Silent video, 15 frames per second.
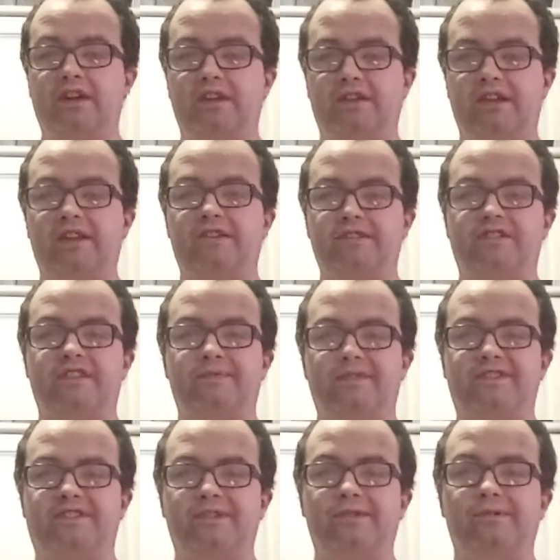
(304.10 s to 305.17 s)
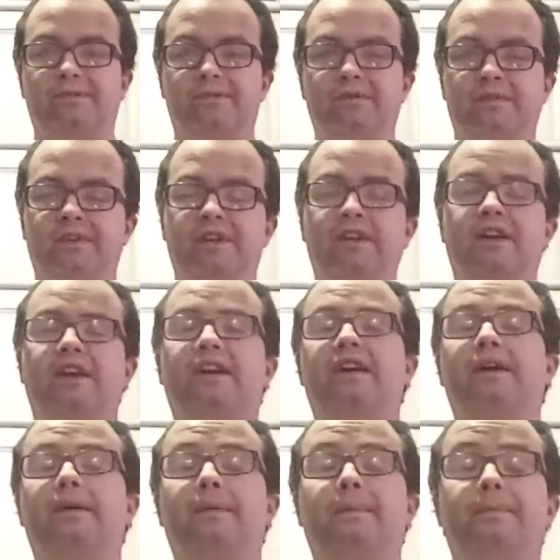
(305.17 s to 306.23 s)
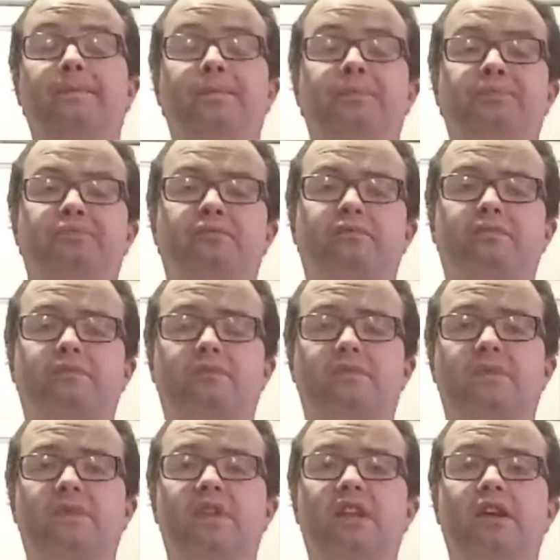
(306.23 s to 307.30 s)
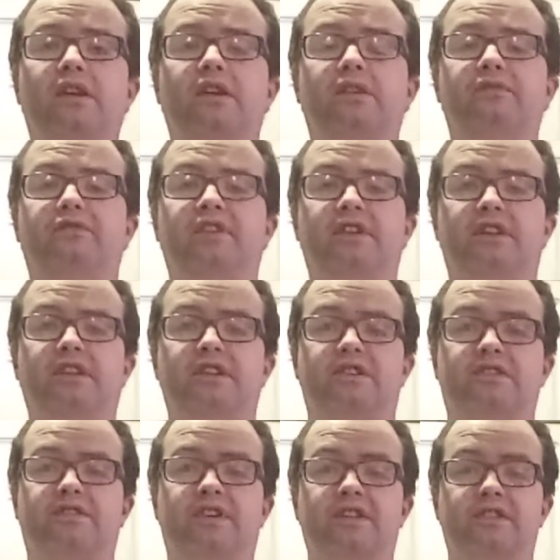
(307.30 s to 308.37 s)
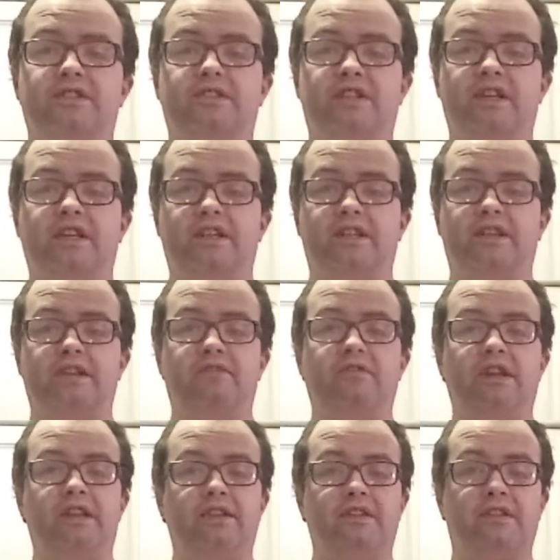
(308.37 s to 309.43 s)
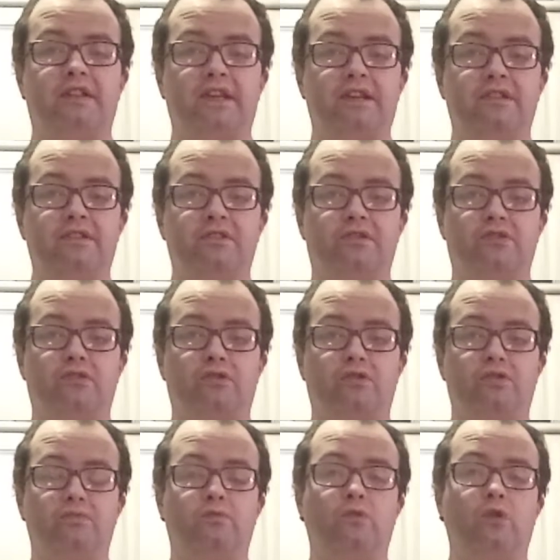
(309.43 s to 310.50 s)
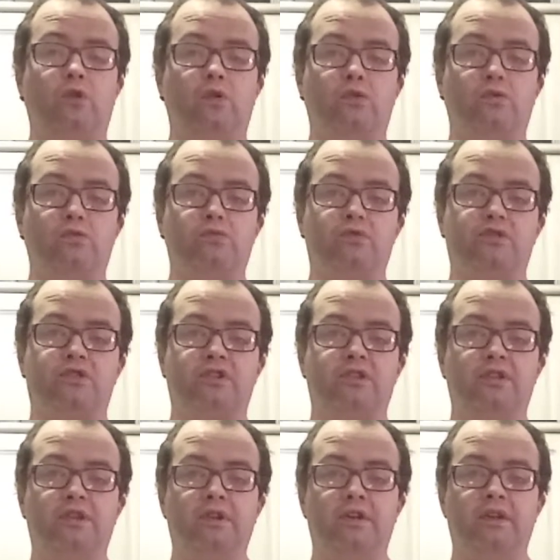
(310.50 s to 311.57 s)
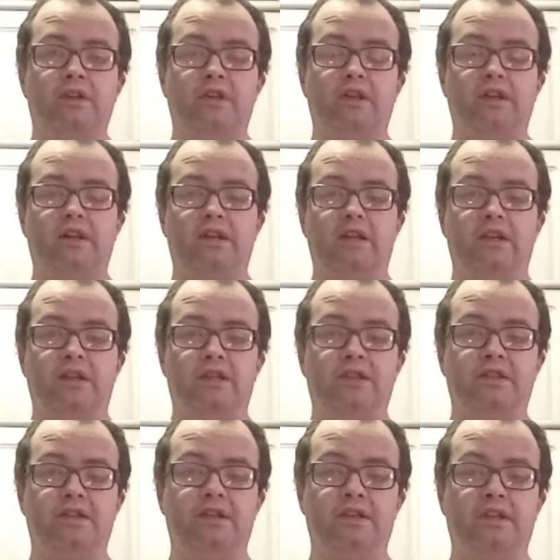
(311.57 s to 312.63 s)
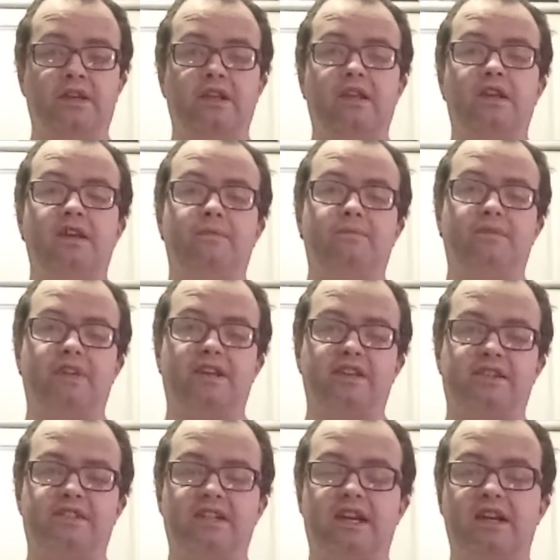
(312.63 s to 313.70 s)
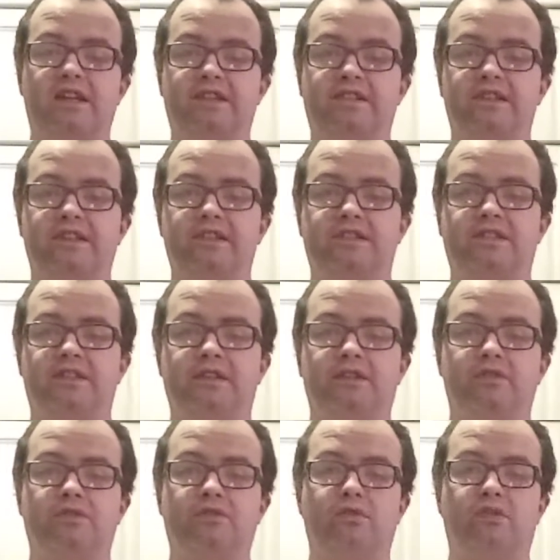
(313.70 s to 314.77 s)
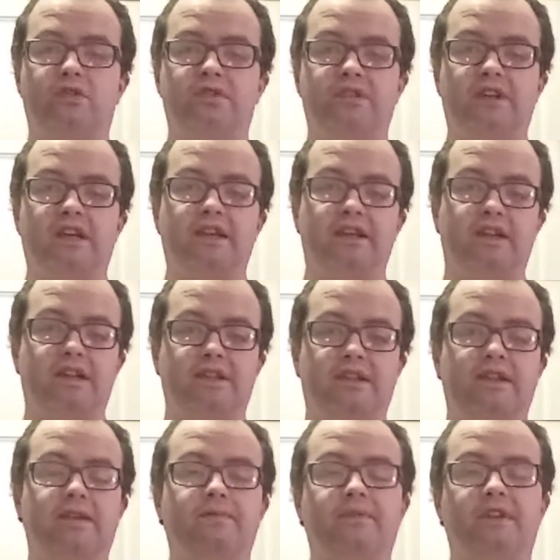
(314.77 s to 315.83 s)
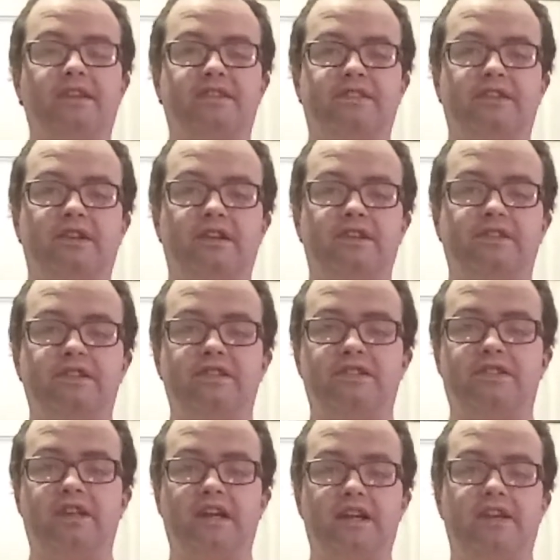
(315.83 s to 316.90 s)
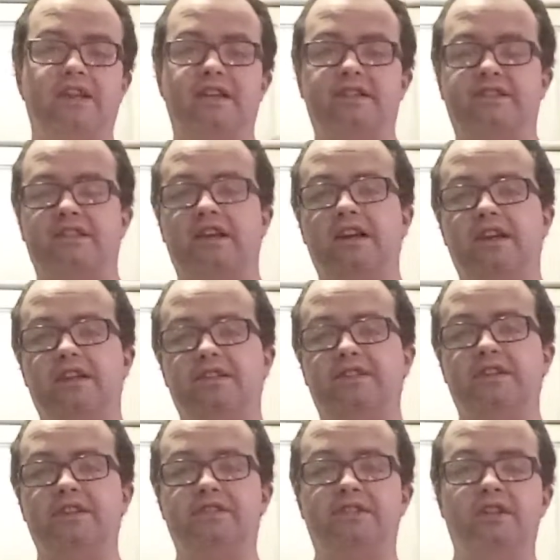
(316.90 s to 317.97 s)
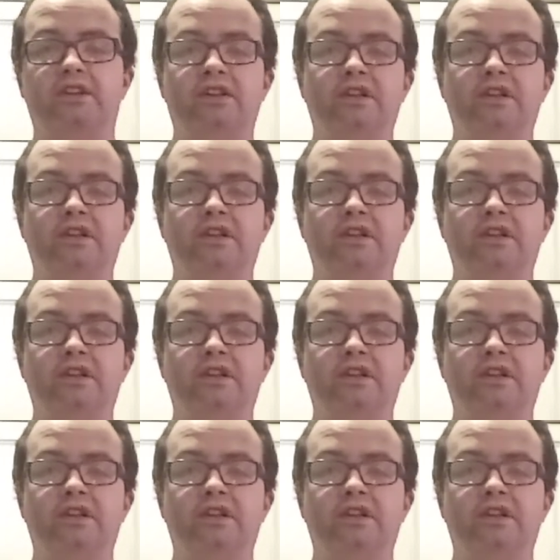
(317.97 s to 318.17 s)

right outside my school. And various things like writing things on walls and aimed at statuses, non-direct aimed at statuses, direct statuses,